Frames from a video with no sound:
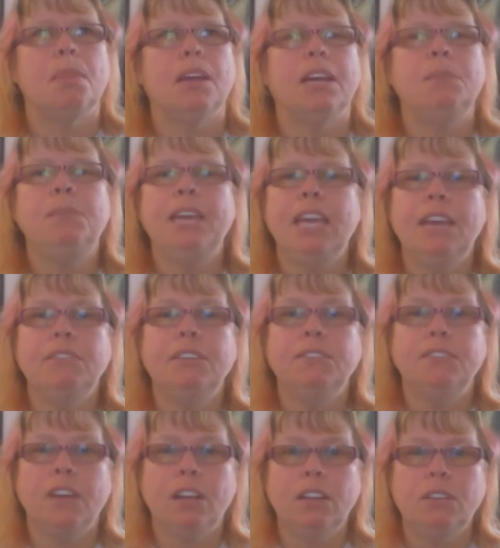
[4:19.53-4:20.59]
I may have
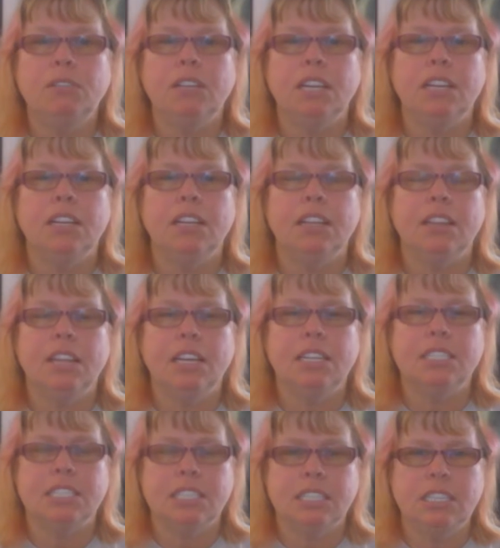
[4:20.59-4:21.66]
a following
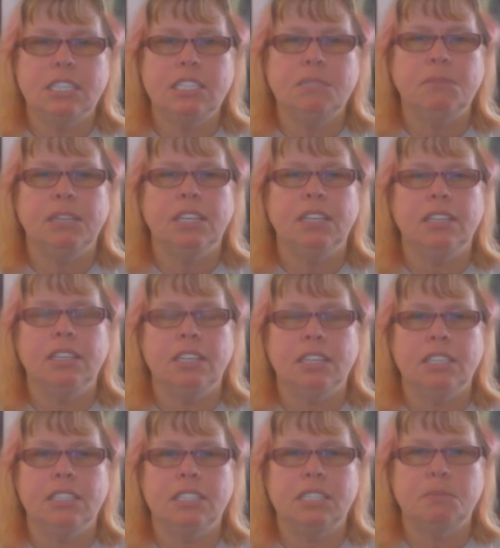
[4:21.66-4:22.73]
that sees me
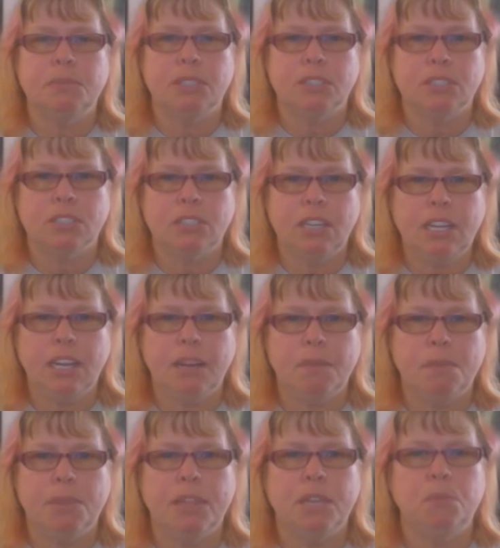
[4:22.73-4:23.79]
in the spiritual
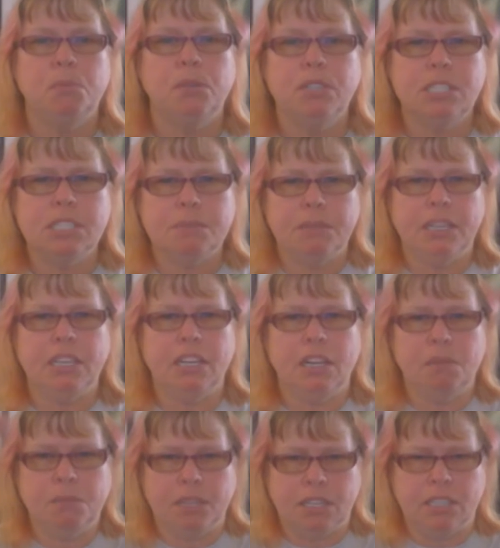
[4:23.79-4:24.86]
light, that puts me
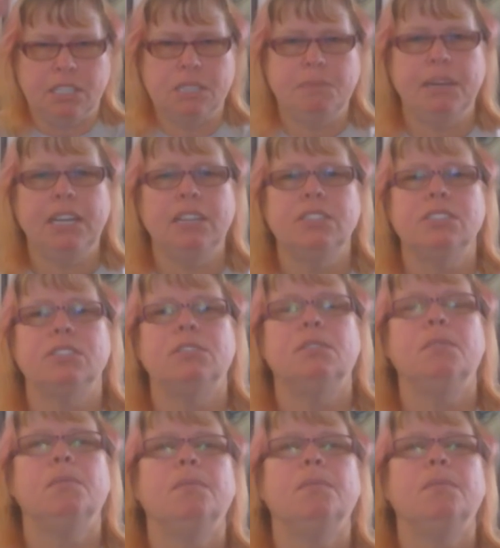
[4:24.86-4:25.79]
up on this pedestal.